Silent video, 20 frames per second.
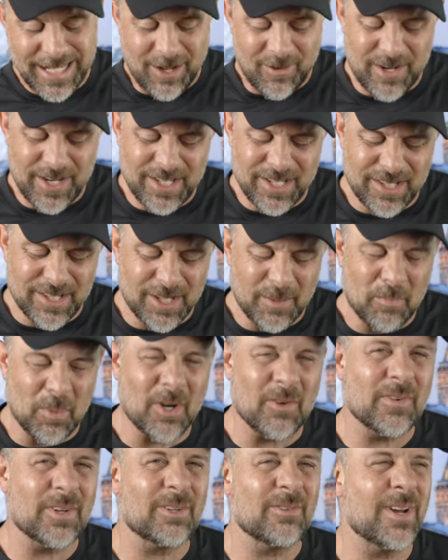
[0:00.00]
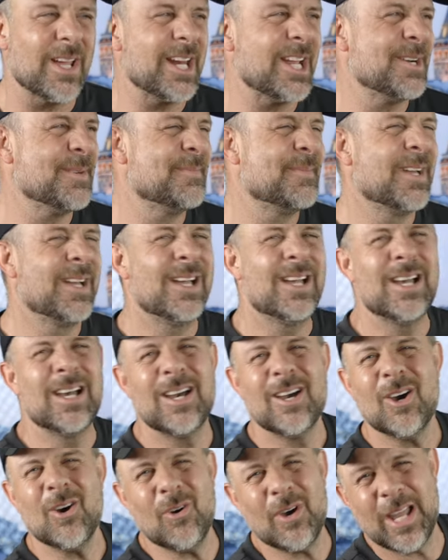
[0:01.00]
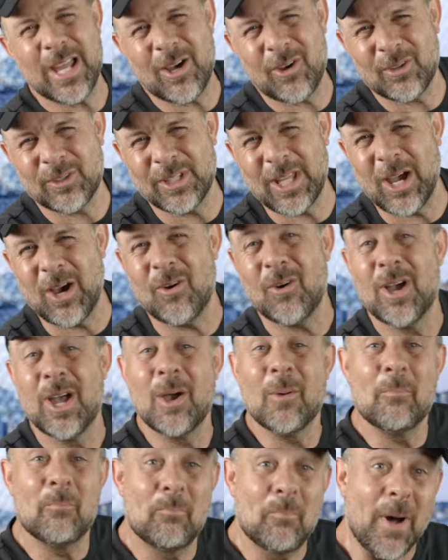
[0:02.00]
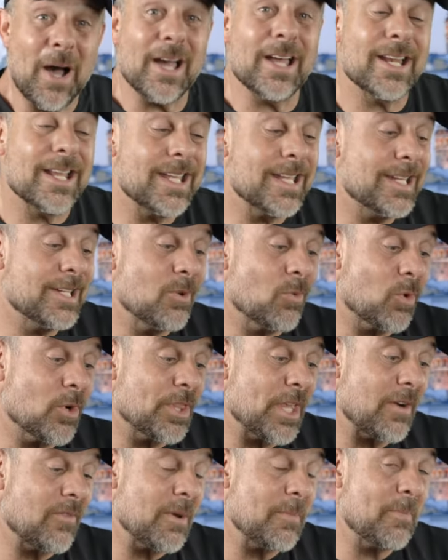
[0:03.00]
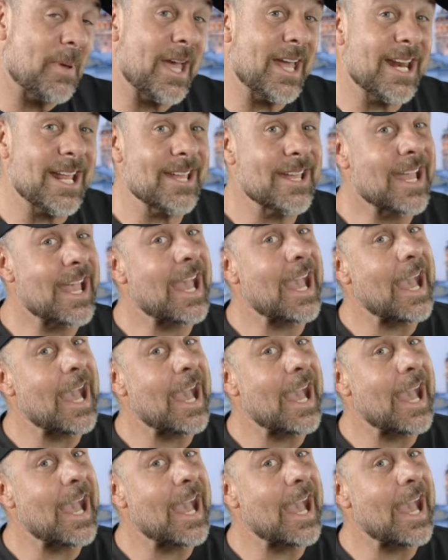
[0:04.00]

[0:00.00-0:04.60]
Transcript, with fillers: Now, is this a perfect radio? Oh, hell no. But is it worth every penny?